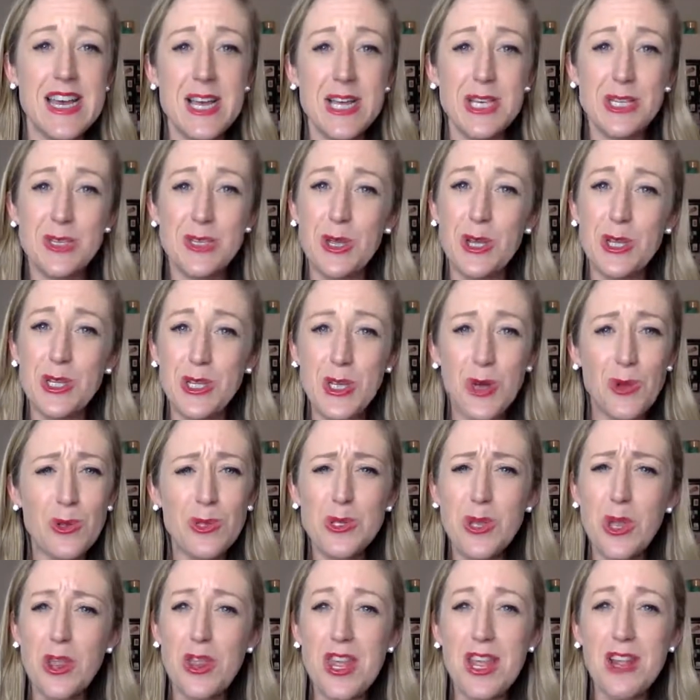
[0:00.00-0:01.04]
So consultants
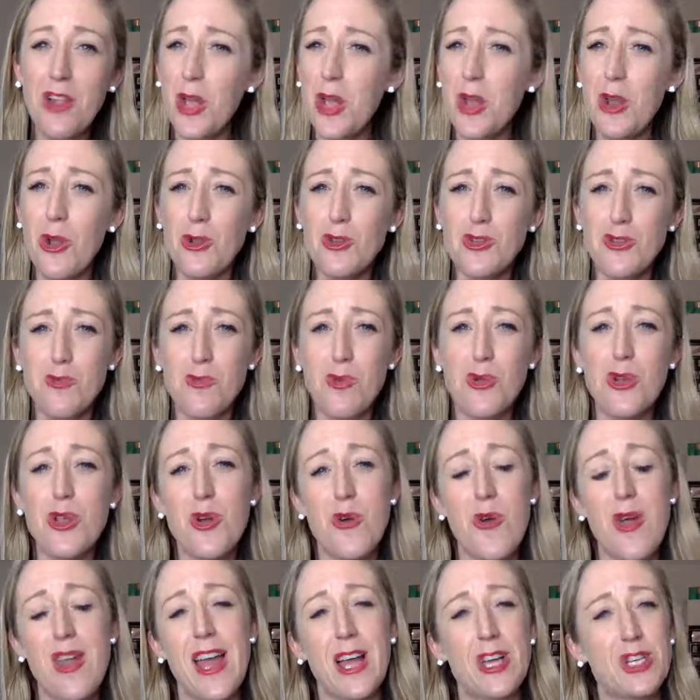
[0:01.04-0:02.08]
who think like an entrepreneur
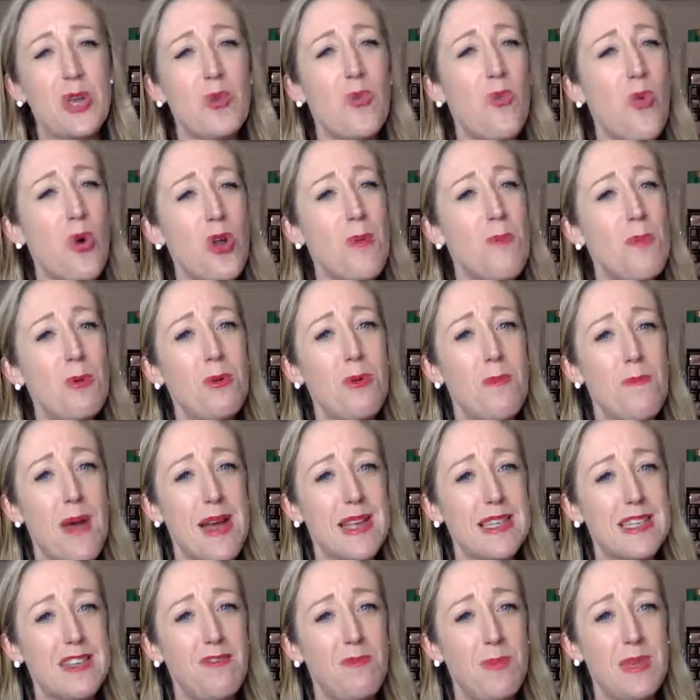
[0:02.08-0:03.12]
and actually want to build a
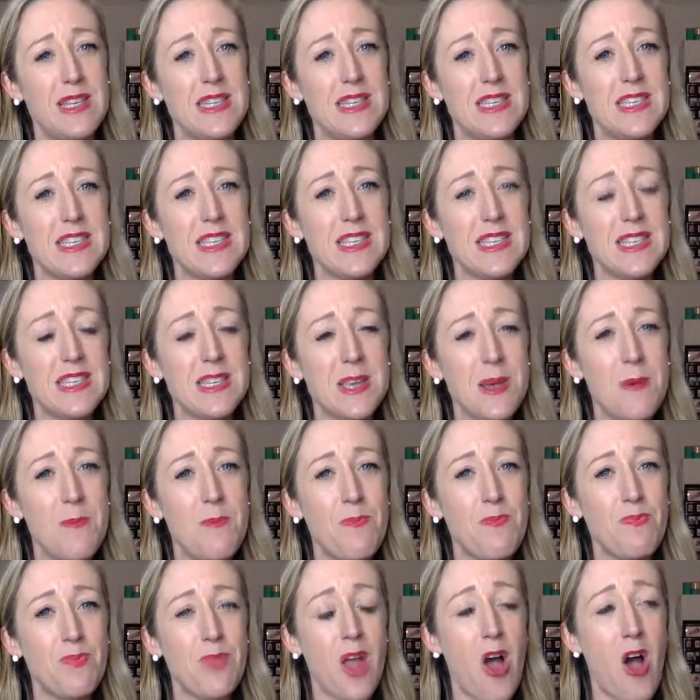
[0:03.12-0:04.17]
massive business,
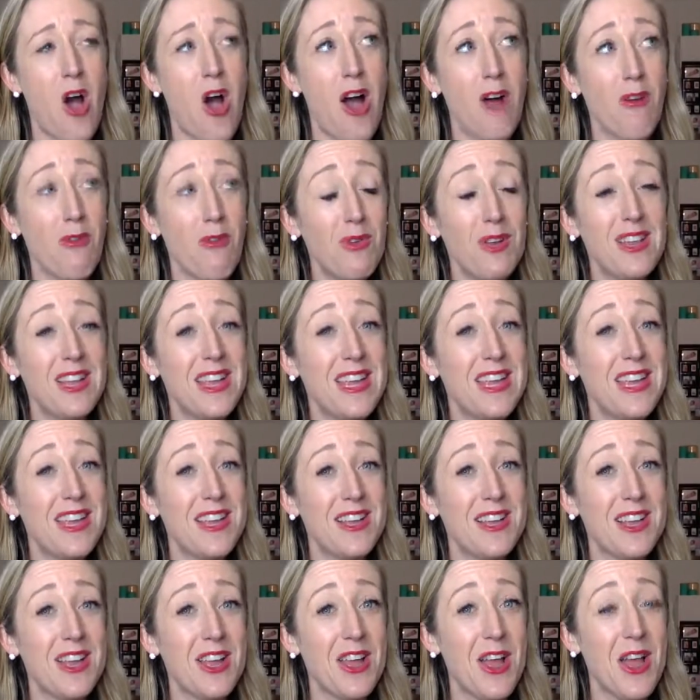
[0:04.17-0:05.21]
I really
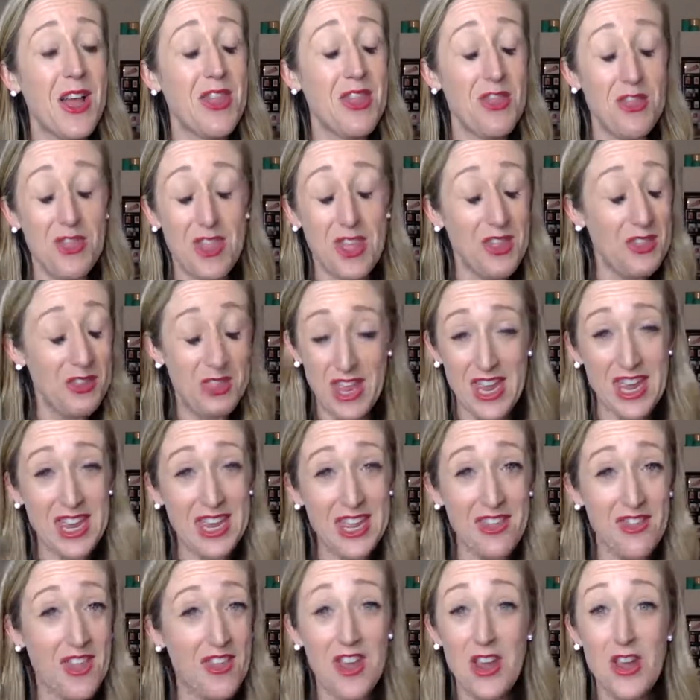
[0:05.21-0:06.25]
think
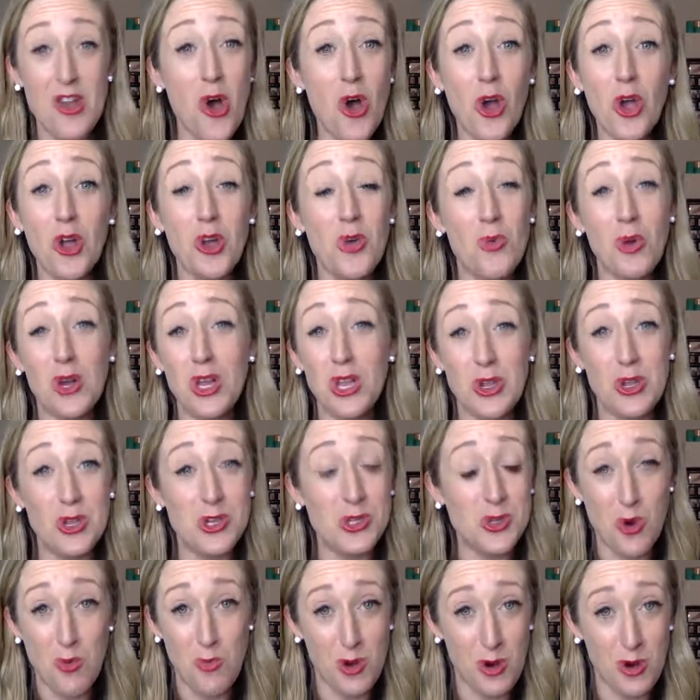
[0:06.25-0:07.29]
that they're not going to want to use
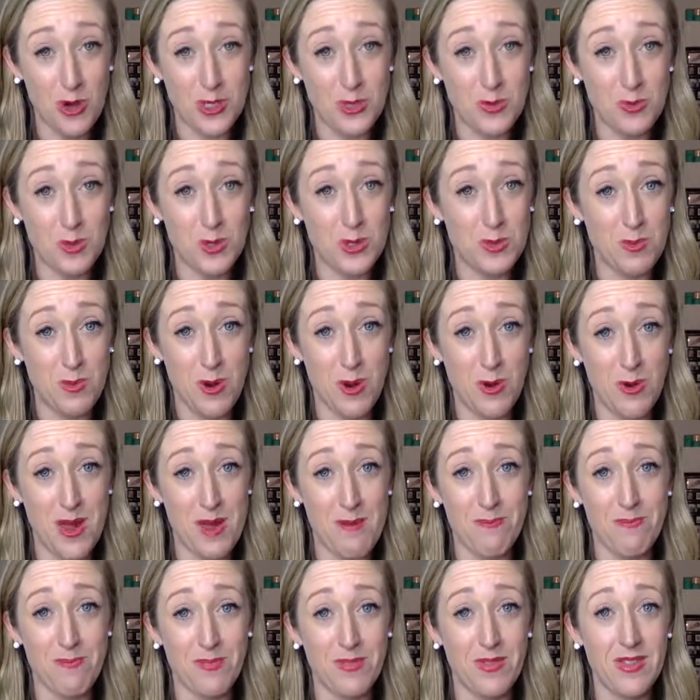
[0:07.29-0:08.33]
corporate H0st Rewards
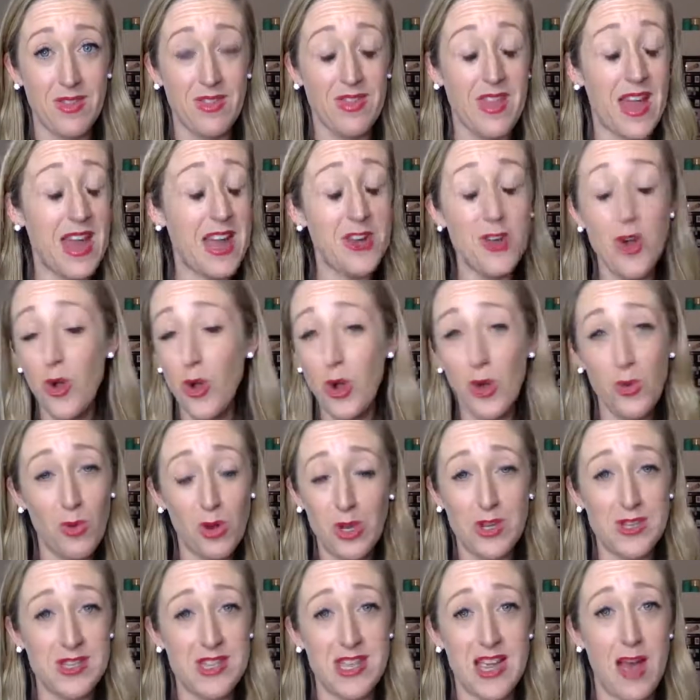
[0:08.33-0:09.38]
program. They are not going to want to
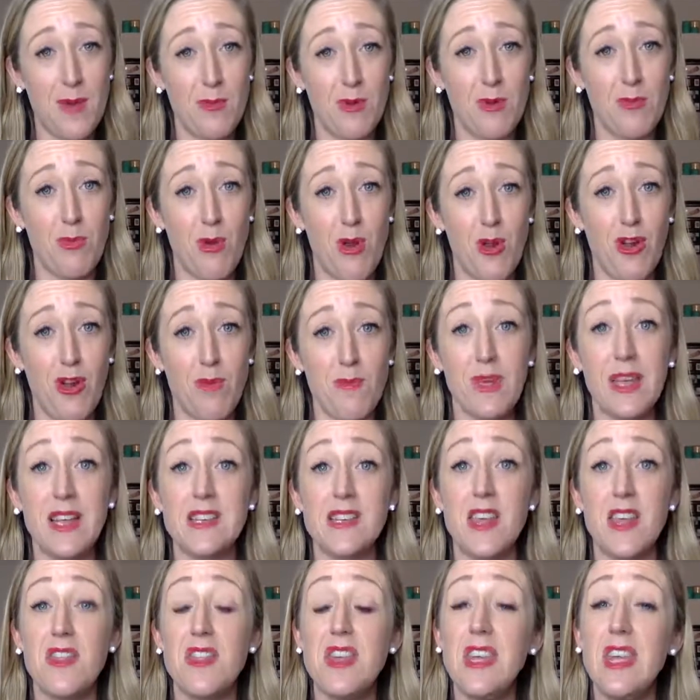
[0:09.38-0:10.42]
use the Arbonne program because
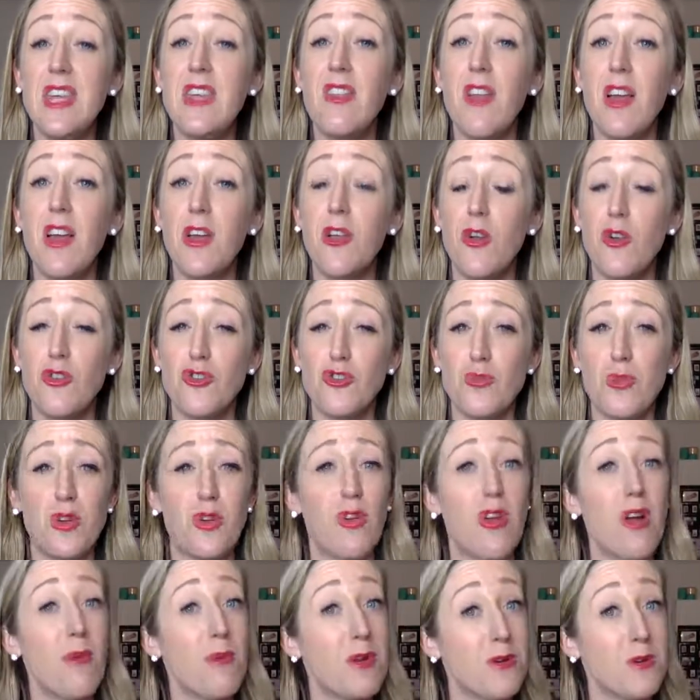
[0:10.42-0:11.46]
they're thinking like an entrepreneur.
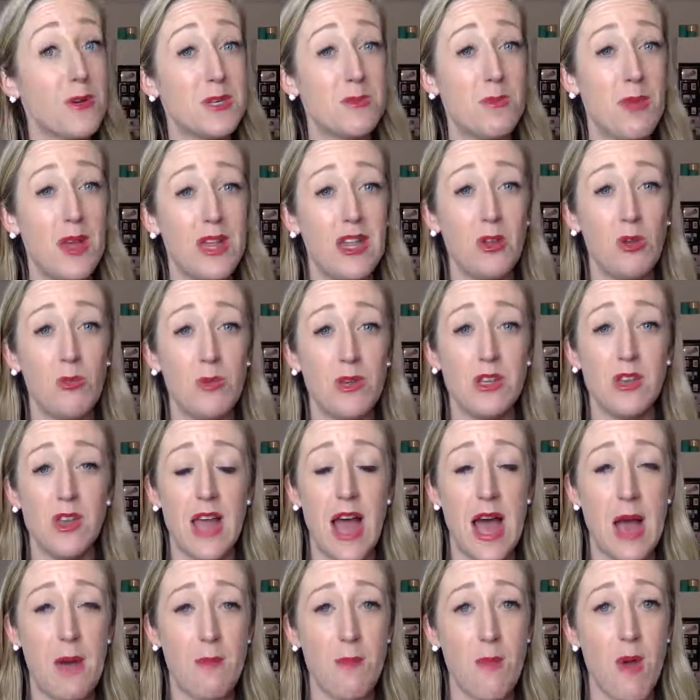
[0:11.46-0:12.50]
I'm going to explain a little bit
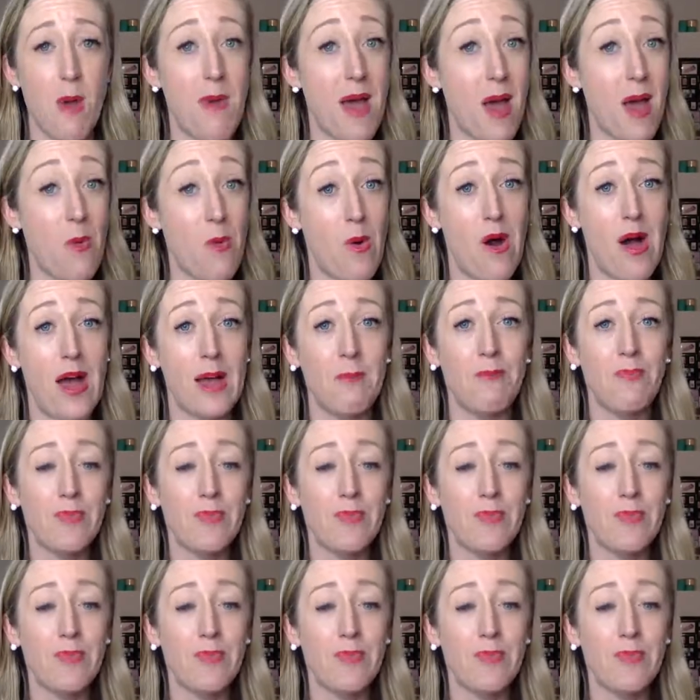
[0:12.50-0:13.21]
about why.